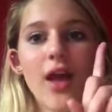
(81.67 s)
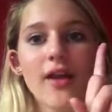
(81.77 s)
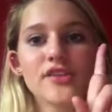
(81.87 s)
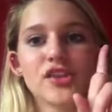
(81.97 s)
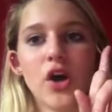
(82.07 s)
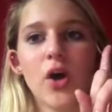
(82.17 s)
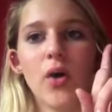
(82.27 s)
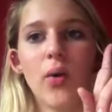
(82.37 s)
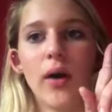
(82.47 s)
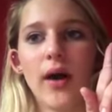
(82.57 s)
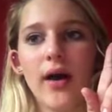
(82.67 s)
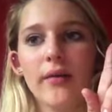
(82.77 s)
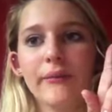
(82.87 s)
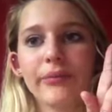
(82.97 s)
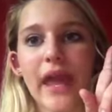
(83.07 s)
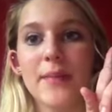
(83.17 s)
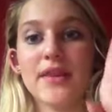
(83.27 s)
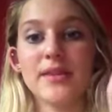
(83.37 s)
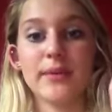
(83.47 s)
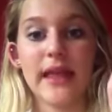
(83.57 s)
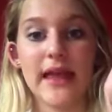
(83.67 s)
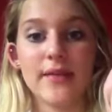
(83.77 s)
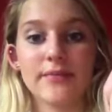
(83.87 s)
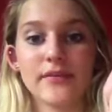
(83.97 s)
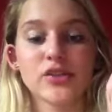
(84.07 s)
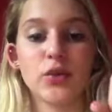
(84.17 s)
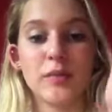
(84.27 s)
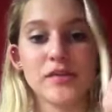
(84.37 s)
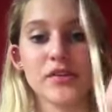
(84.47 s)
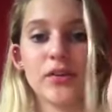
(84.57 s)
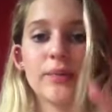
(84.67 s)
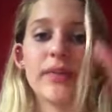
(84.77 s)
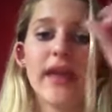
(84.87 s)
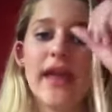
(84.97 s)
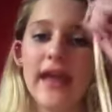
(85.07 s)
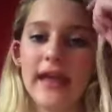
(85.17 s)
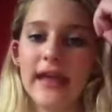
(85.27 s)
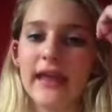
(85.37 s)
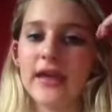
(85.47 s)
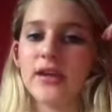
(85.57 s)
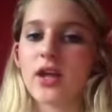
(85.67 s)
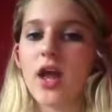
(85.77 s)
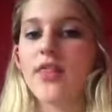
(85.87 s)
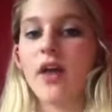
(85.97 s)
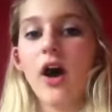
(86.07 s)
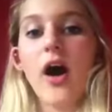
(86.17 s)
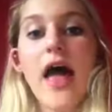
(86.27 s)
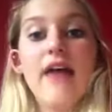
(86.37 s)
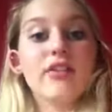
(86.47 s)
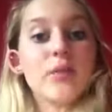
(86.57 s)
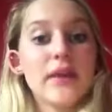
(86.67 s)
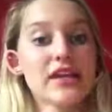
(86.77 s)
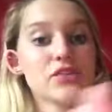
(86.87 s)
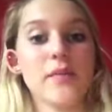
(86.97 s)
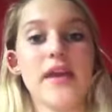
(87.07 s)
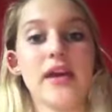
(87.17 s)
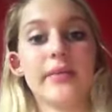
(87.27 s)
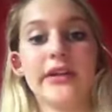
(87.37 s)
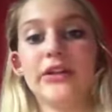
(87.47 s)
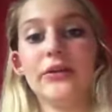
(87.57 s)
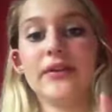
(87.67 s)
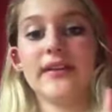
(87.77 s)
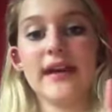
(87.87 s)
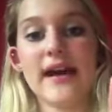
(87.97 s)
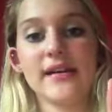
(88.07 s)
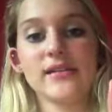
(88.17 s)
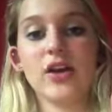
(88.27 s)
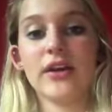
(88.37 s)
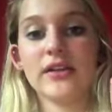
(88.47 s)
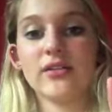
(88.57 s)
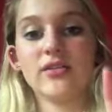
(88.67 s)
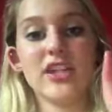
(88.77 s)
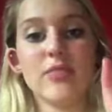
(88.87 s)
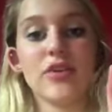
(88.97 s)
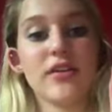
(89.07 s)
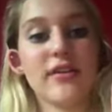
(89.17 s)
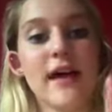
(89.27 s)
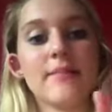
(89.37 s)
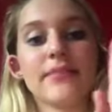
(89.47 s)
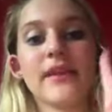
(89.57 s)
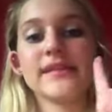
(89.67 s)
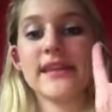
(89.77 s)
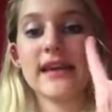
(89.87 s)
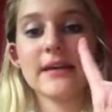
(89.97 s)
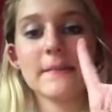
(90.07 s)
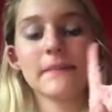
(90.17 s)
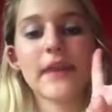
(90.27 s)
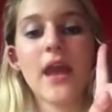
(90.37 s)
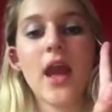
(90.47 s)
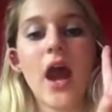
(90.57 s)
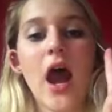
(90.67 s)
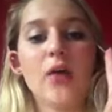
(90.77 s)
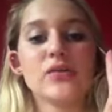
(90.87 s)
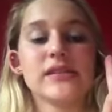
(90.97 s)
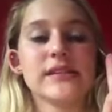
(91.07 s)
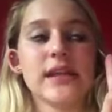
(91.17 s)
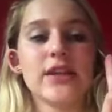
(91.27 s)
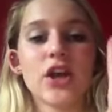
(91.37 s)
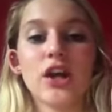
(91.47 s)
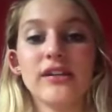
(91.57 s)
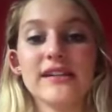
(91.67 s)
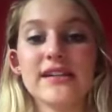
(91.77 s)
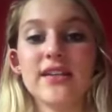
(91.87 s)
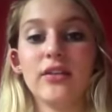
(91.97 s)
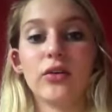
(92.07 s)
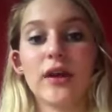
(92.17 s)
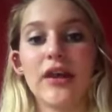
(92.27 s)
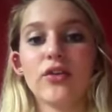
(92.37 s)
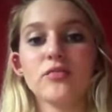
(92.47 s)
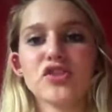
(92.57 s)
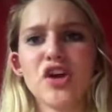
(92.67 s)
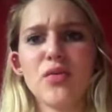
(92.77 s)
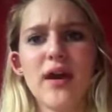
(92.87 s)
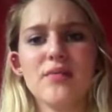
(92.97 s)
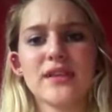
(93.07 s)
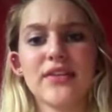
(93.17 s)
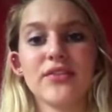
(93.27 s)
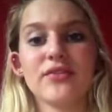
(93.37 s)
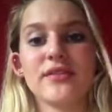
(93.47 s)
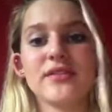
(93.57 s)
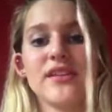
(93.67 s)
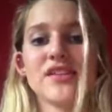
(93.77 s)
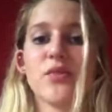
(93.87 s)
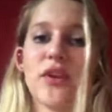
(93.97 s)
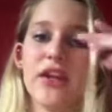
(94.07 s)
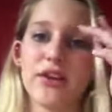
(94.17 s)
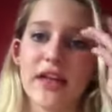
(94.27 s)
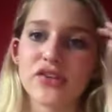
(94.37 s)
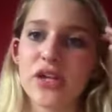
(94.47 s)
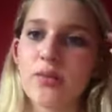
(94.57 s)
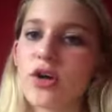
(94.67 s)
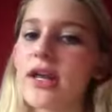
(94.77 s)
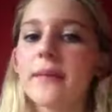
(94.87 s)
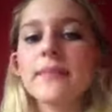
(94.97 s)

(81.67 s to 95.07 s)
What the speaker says: So, I'm in the play, School Musical, and everyone has to wear makeup, including the guys. I'll get deeper into that. Second, I was in the car listening to the Laura Ingraham show. It was either this morning or yesterday morning.